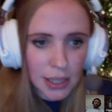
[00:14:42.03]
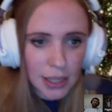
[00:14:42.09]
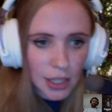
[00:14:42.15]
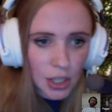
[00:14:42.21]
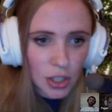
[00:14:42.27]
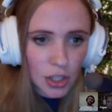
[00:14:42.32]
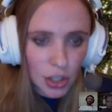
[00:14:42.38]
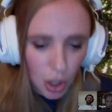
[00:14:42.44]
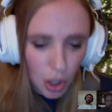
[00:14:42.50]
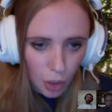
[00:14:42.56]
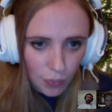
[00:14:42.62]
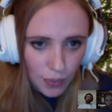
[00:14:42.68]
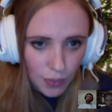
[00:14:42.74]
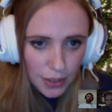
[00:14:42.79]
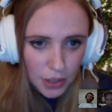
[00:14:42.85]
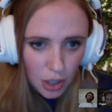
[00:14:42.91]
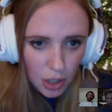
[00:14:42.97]
So
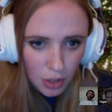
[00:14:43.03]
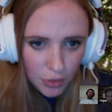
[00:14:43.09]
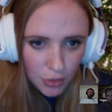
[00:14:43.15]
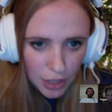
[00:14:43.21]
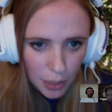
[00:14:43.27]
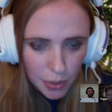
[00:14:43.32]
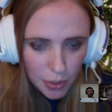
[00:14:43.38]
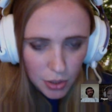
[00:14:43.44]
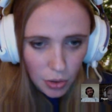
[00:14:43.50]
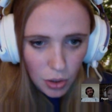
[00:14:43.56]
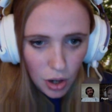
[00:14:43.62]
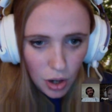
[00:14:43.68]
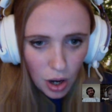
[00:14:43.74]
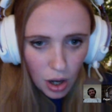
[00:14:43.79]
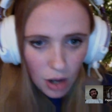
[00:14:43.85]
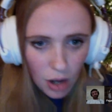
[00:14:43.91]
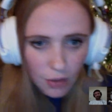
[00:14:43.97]
let's start off with the episode
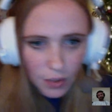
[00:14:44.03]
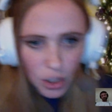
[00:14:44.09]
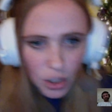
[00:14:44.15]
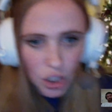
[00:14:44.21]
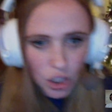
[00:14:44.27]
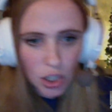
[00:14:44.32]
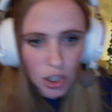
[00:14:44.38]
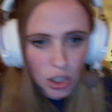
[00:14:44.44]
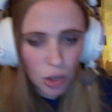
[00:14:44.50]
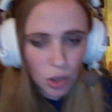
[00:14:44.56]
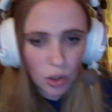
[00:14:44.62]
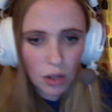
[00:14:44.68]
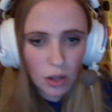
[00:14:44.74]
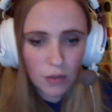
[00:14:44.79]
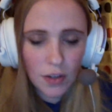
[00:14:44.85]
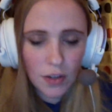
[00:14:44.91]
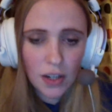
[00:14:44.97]
of Uncharted 2, the
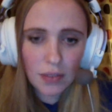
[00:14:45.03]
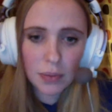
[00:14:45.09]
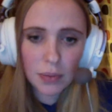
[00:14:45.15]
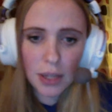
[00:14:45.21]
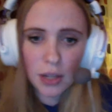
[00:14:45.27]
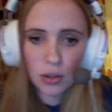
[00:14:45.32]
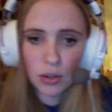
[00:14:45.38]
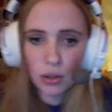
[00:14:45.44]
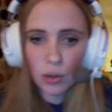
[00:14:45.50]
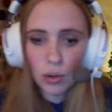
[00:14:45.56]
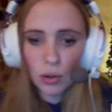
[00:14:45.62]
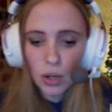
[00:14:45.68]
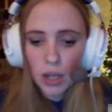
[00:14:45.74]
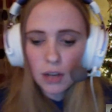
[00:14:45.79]
definitive playthrough,